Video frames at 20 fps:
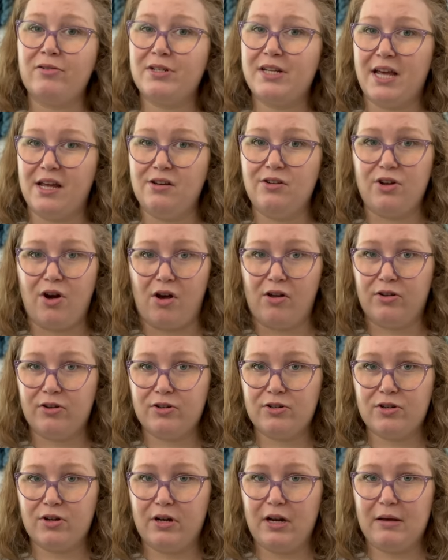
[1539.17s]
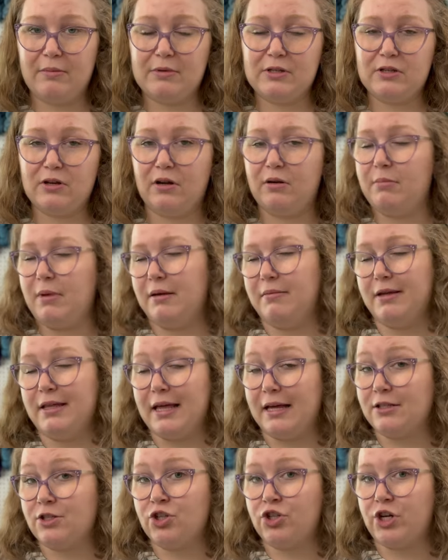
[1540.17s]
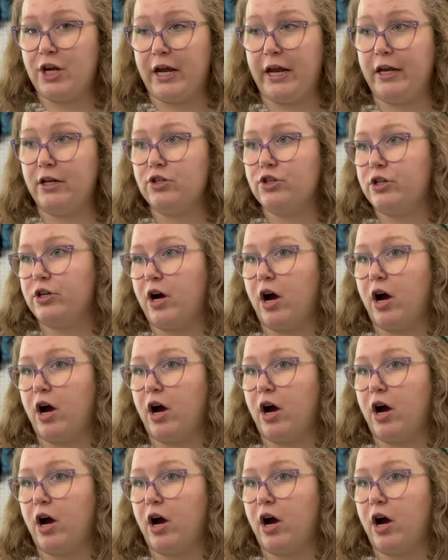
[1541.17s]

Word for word: $10 on Amazon. Maybe that's changed.